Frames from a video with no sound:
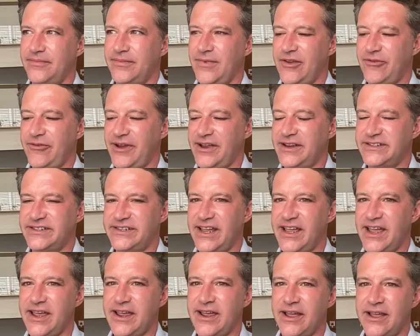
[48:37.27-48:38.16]
If I
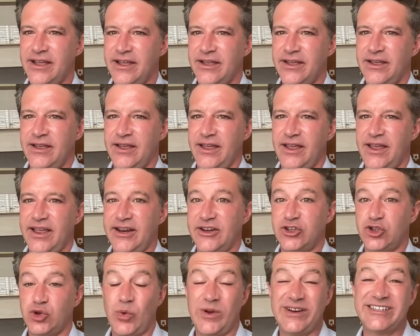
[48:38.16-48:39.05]
say,
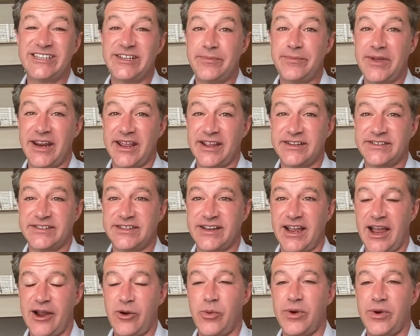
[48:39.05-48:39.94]
in 20 minutes,
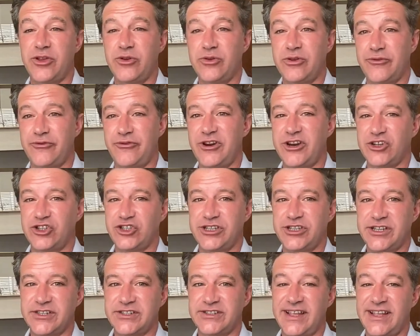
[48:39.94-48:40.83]
I want you to finish
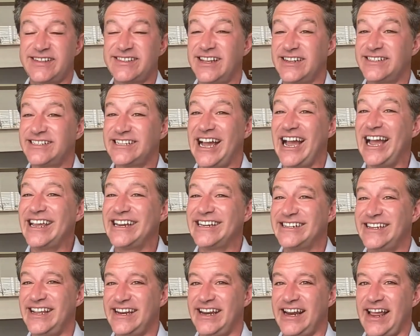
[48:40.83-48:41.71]
this, that's a
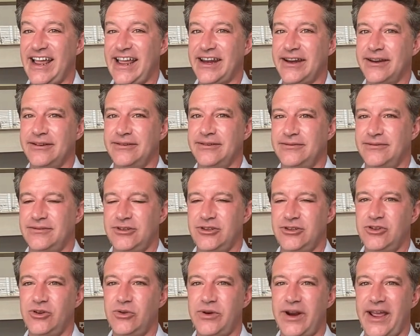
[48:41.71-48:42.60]
tight deadline.
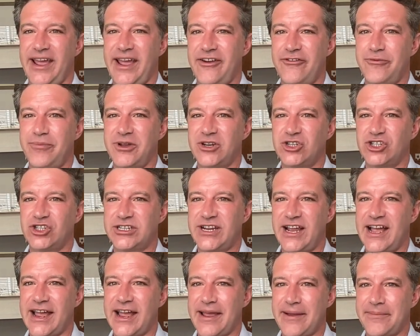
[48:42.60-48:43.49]
You don't have much
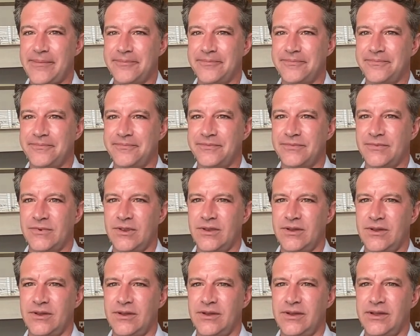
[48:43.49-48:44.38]
time.
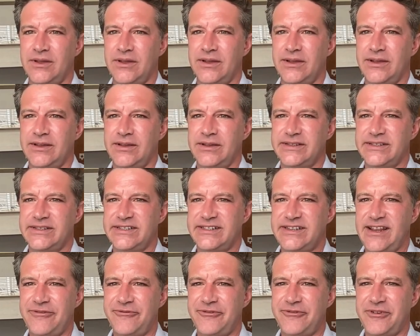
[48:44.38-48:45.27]

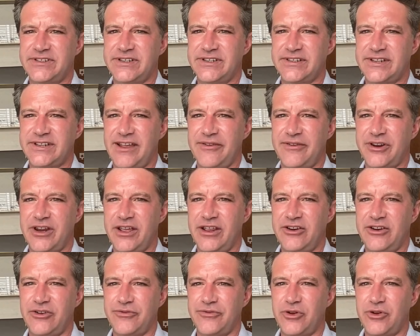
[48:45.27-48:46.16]
Steffi says, I have an
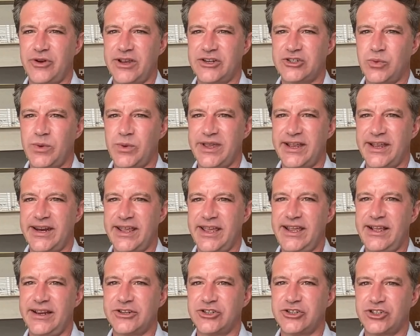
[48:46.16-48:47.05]
interview next week in
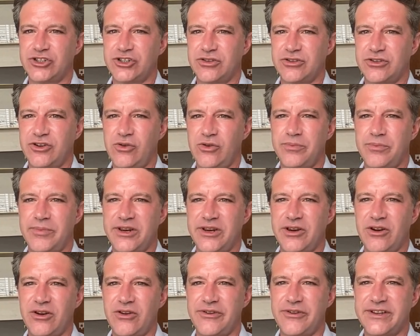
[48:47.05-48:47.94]
English. Don't be
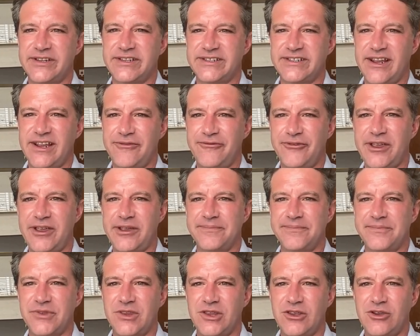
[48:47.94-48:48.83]
nervous, Steffi.
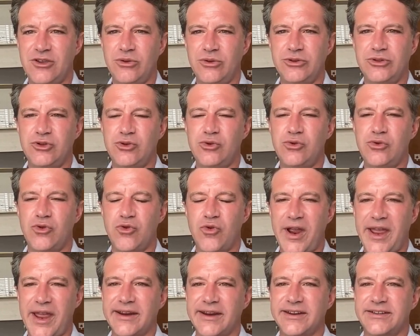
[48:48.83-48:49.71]
You'll do
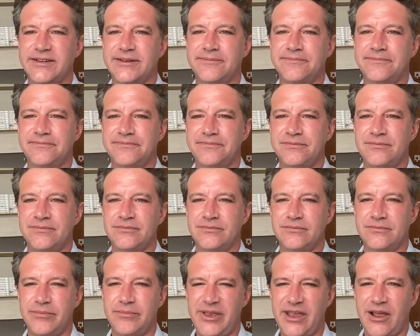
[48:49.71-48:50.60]
great.
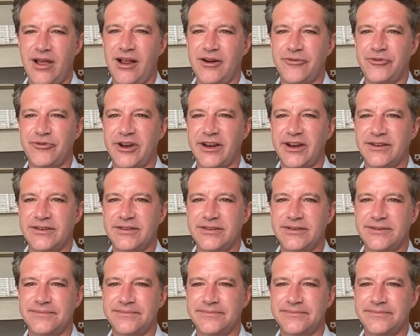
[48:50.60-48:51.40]
Be confident.